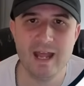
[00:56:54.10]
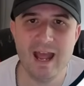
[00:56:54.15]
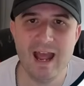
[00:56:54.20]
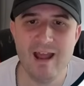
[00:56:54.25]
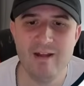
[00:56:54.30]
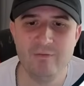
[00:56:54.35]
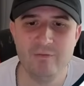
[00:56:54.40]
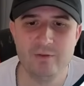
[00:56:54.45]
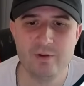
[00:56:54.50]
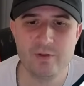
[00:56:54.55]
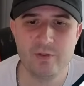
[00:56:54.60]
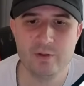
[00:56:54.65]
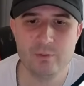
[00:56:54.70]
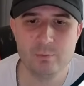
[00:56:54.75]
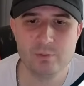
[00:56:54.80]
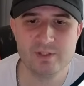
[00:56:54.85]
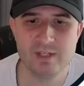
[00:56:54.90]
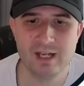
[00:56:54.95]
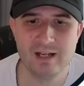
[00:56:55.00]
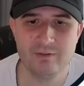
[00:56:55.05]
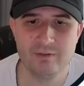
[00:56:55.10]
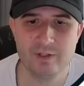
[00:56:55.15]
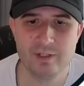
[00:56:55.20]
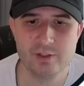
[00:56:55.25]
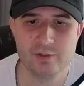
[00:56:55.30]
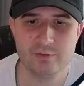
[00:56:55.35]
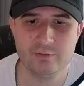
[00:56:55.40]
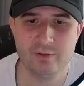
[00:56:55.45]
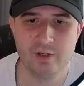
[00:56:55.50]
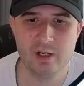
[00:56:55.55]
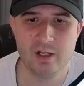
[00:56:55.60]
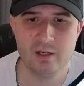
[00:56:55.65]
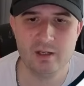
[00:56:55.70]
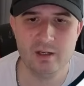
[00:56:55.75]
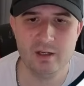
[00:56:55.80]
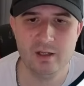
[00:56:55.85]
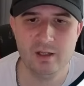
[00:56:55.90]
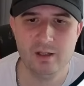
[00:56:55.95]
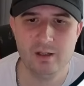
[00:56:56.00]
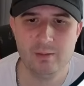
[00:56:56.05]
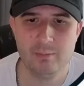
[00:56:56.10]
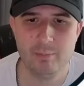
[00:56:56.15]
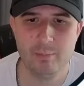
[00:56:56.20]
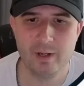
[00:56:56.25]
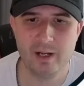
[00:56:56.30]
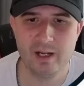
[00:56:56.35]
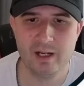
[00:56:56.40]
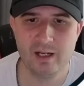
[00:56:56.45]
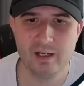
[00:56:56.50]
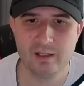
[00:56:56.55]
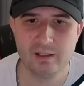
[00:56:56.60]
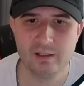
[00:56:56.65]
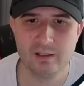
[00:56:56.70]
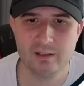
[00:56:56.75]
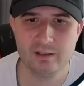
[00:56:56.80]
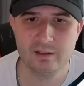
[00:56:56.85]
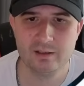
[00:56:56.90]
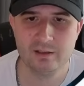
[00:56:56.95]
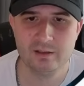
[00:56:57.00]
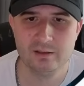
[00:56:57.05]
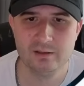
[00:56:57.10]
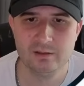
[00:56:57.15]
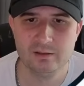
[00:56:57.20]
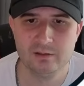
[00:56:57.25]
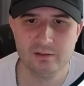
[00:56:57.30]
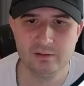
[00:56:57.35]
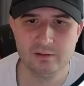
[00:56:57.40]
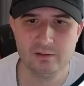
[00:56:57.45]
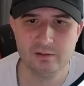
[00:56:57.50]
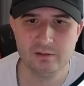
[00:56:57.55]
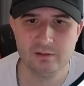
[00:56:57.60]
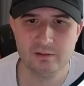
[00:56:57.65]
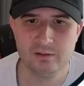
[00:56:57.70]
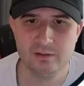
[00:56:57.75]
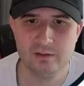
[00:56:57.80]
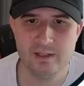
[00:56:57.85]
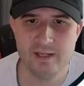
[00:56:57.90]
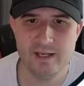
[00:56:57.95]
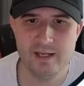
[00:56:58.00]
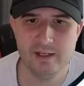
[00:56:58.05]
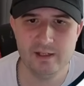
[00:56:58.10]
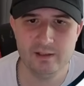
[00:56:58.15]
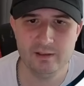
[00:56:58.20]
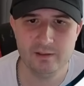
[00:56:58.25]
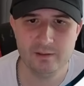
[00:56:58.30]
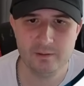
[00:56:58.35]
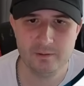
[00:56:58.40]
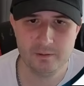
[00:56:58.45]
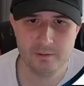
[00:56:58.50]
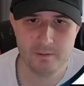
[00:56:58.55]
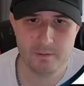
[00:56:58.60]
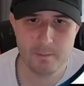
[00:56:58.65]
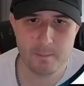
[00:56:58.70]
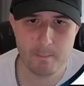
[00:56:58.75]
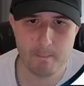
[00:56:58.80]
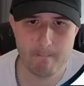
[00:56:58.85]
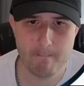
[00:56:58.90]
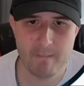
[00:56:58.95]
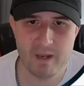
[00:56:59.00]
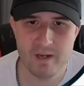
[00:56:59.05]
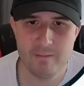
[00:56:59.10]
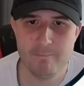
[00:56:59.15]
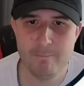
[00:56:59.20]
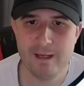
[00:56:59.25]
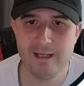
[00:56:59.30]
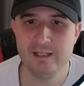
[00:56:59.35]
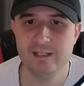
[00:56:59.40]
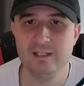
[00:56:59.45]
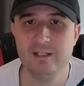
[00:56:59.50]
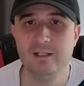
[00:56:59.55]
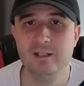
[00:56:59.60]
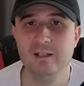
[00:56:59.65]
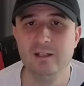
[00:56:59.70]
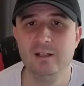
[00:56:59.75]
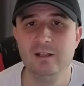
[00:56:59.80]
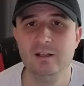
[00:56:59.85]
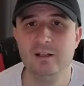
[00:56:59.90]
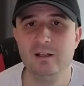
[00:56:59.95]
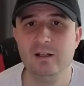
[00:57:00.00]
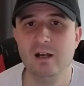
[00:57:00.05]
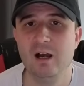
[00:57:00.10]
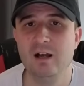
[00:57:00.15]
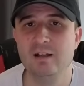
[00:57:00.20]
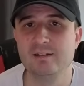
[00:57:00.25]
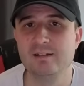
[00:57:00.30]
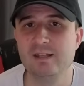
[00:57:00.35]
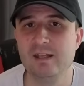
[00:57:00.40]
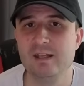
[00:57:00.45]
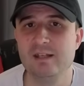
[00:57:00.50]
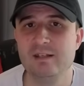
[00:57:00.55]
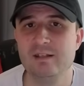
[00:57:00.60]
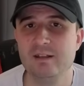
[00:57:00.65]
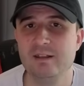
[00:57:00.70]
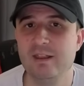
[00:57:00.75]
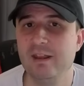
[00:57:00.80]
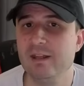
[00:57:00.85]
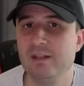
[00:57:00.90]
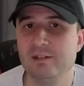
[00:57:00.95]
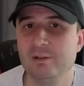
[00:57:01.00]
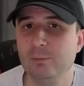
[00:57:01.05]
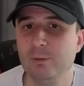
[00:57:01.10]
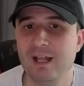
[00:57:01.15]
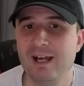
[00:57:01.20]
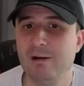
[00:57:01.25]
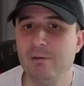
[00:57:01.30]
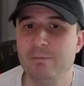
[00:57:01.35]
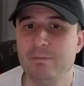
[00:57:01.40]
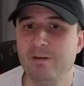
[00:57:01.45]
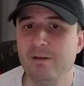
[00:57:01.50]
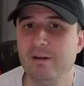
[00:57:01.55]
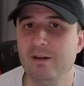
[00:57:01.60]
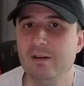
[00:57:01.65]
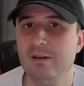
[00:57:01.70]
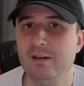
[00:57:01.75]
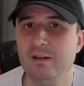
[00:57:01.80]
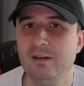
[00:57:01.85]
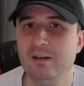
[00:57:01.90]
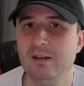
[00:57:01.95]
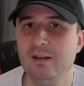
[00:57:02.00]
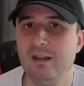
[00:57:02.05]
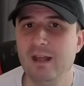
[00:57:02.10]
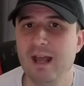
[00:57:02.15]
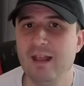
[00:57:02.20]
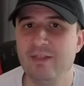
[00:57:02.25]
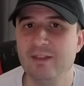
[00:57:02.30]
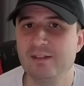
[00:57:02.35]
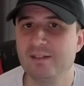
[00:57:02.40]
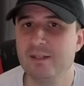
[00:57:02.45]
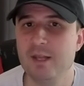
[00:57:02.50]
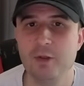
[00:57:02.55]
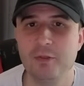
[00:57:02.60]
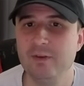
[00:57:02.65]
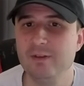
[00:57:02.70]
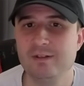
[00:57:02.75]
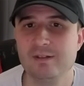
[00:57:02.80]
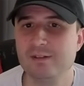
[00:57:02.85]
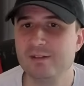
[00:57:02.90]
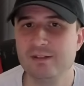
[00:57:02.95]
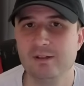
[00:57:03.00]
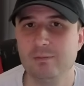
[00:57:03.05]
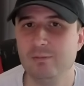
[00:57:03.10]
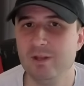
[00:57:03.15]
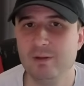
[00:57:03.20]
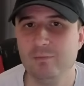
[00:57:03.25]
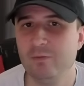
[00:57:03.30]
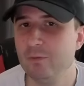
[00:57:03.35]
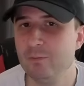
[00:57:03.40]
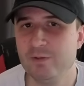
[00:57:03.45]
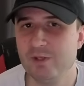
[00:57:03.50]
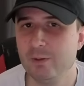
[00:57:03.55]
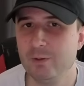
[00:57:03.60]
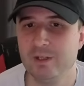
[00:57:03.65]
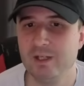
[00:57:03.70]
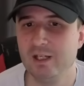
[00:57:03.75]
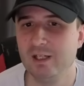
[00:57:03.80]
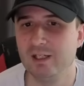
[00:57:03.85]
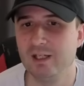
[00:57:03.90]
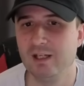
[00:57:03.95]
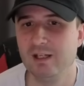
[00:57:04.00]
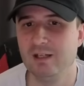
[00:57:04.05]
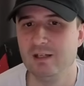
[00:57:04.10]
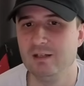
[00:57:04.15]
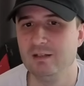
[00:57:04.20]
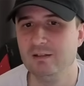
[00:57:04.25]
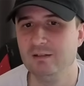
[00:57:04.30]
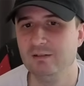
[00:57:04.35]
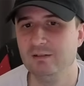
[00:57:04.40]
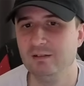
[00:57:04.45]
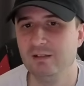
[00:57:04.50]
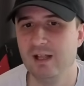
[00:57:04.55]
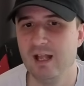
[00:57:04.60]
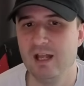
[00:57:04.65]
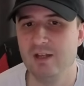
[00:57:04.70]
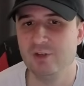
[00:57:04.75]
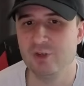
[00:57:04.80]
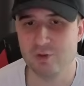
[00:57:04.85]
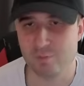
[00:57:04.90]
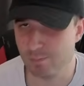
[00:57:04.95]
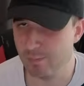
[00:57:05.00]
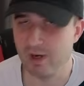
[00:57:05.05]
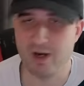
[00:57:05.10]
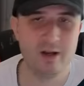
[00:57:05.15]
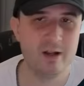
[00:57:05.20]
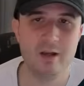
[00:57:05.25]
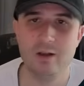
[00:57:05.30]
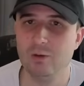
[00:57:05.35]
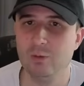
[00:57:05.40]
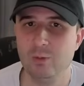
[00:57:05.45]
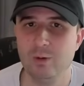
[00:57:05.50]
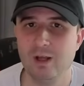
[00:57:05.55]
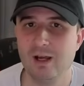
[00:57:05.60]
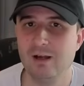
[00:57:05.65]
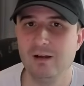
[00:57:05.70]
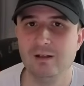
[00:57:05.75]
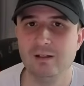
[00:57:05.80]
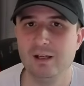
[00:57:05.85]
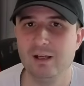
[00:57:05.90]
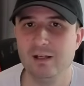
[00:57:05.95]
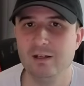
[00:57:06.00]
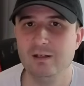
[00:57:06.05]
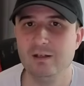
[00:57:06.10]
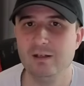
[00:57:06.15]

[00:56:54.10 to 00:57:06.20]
everything was having its run back here in May. I said that it's all out of print and there's nothing to stop them from doing it again and just buying it all out again,